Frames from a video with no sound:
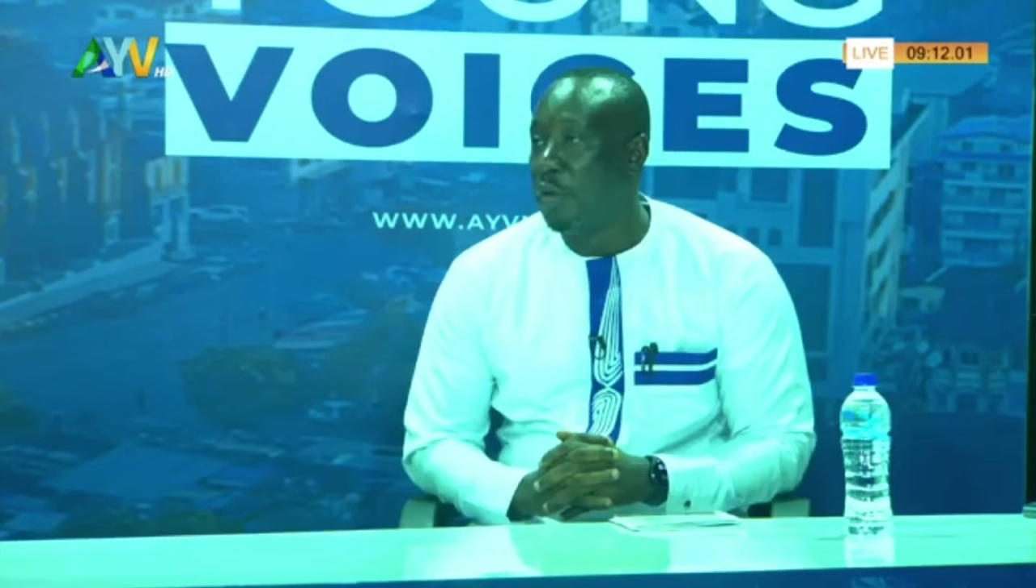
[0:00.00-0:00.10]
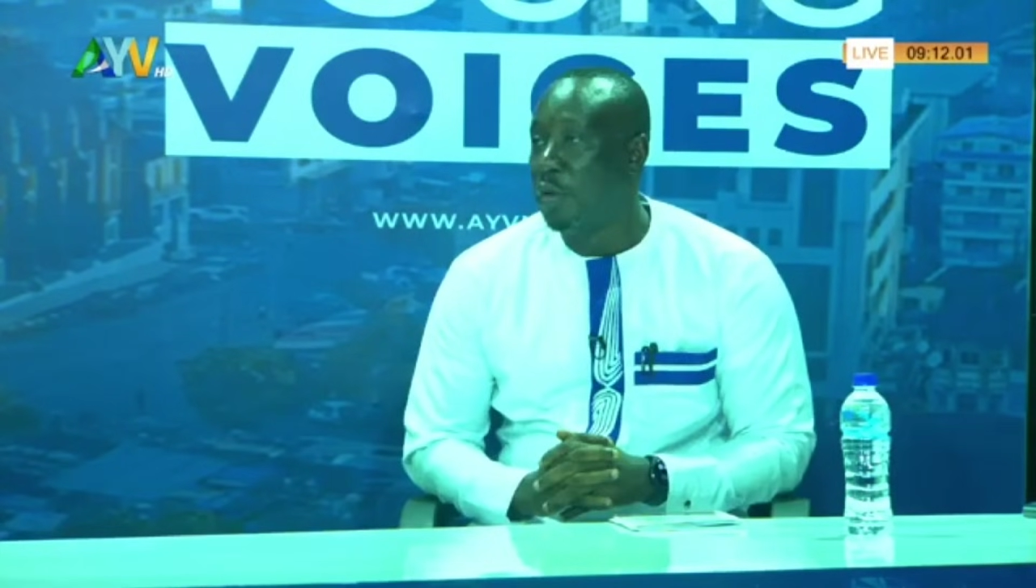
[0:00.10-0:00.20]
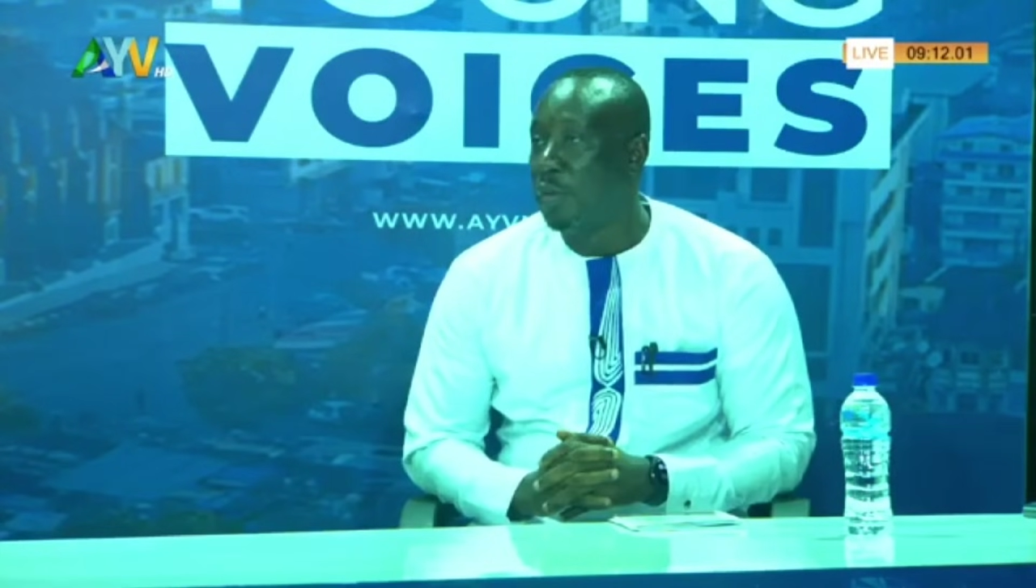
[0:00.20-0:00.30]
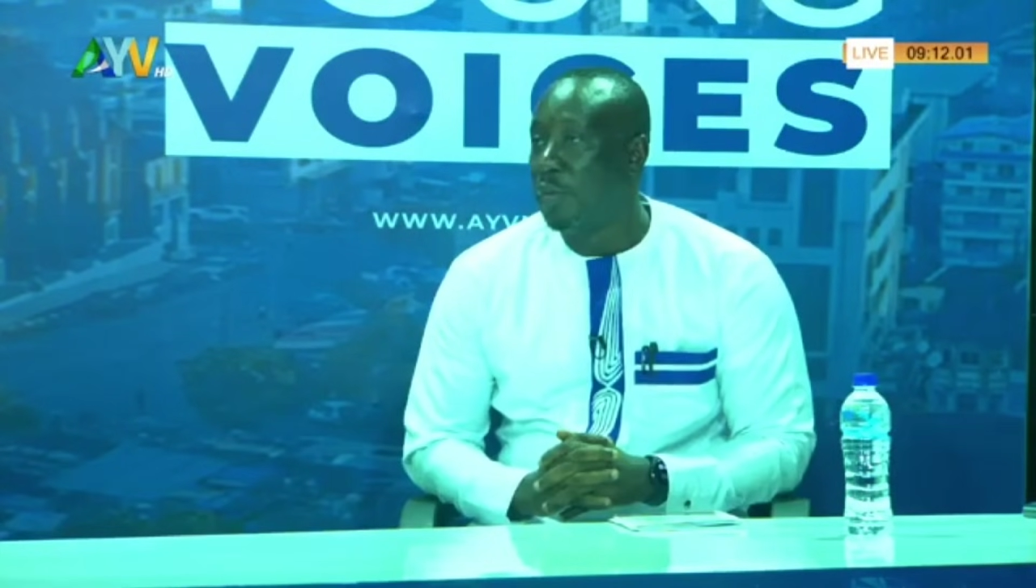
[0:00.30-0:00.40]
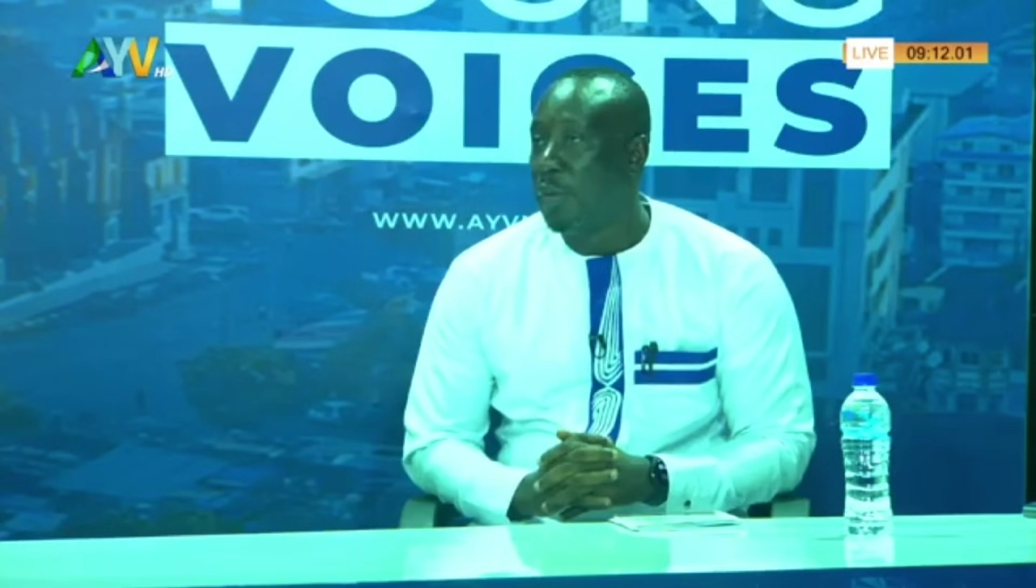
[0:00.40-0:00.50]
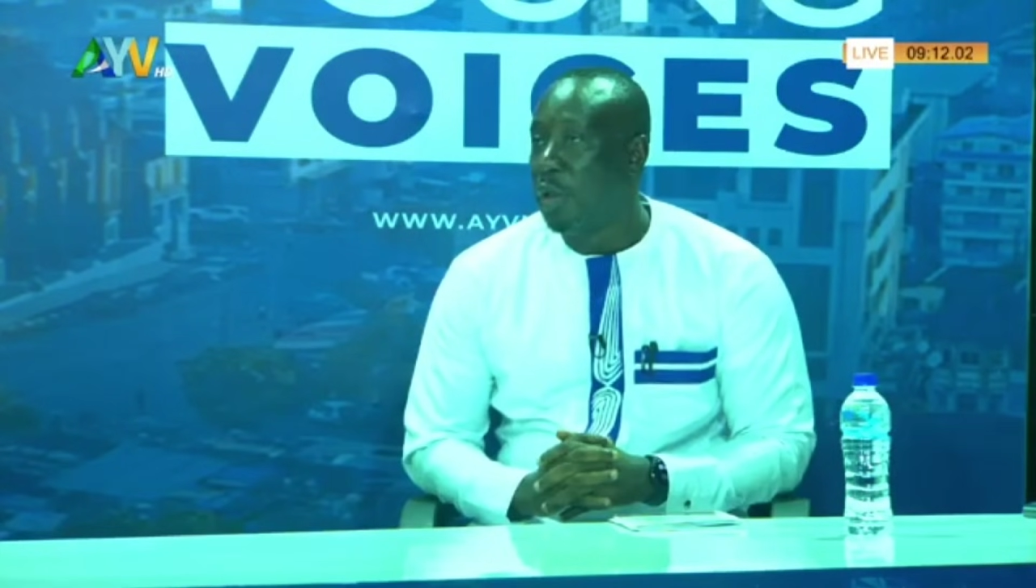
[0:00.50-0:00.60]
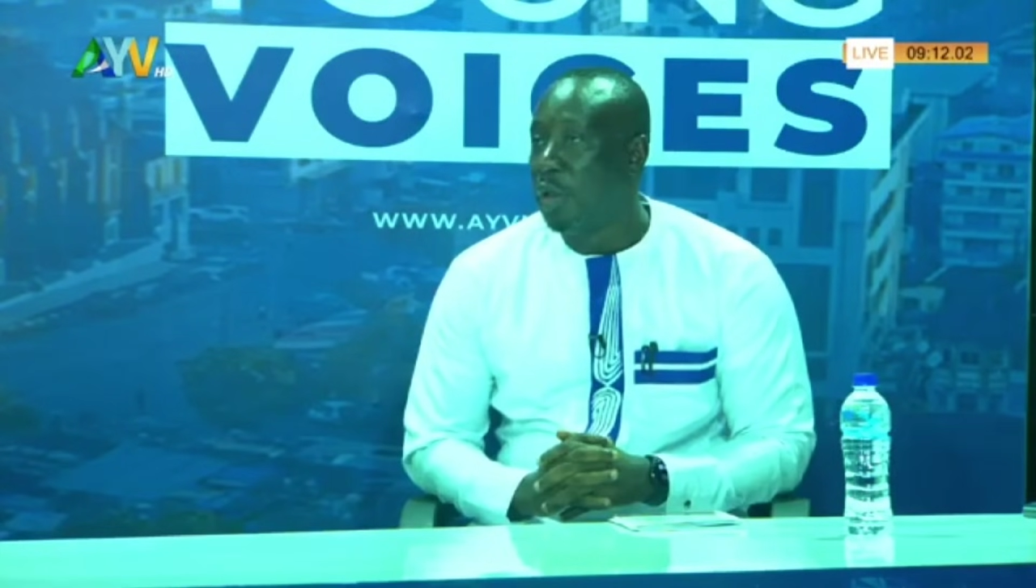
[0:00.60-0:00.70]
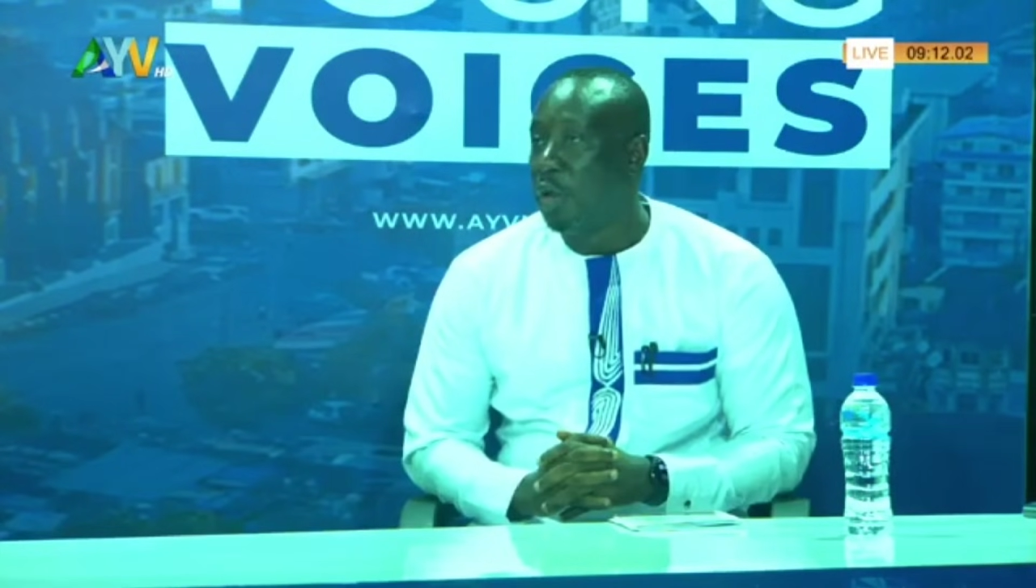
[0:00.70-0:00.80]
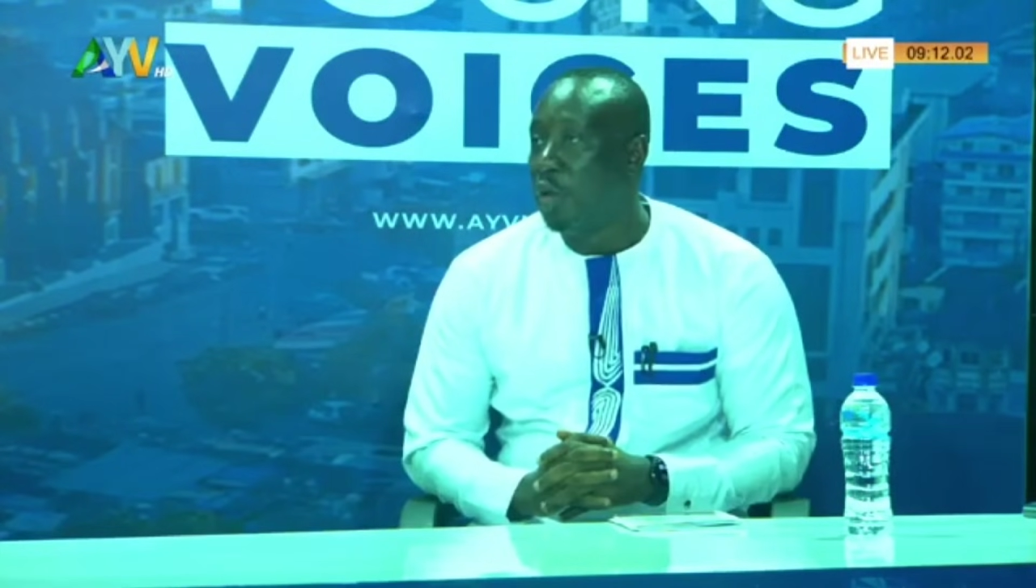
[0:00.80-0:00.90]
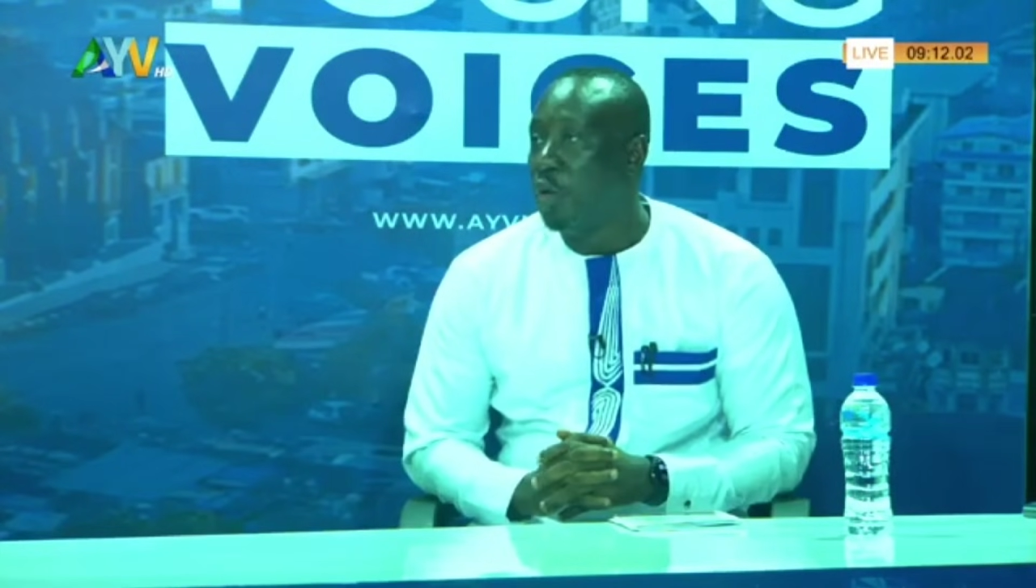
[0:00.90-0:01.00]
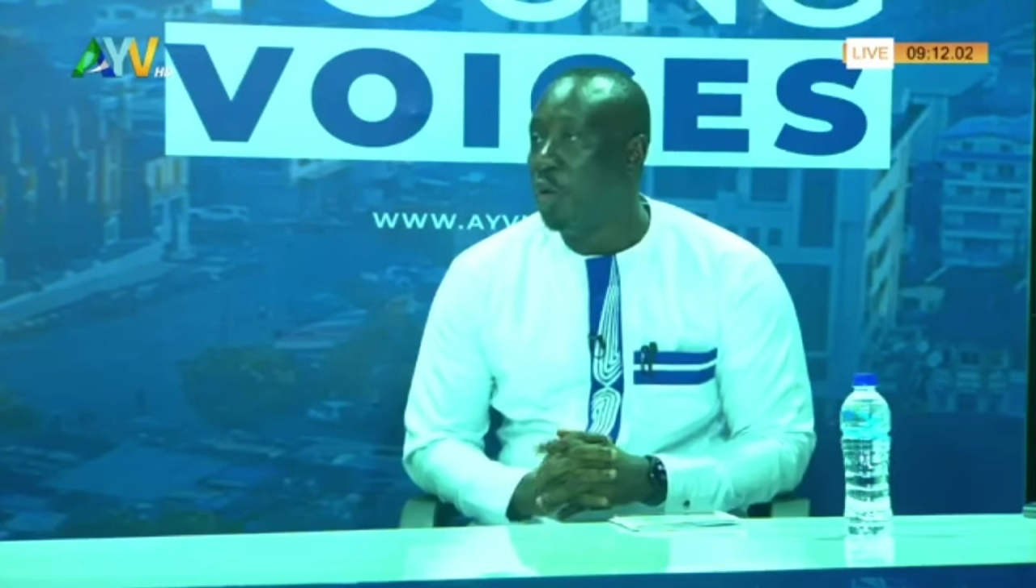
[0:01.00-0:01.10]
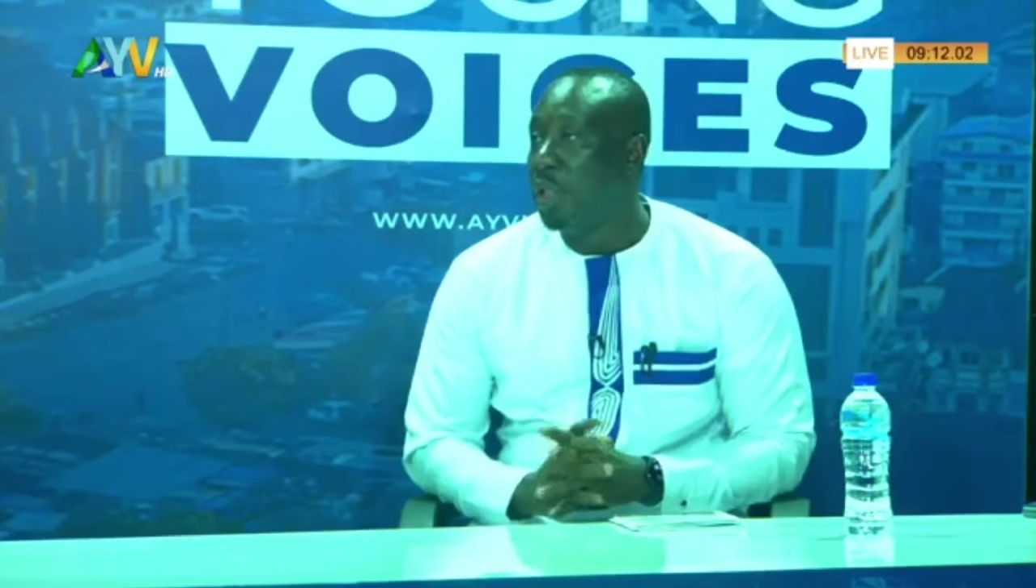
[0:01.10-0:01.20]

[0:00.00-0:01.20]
know what in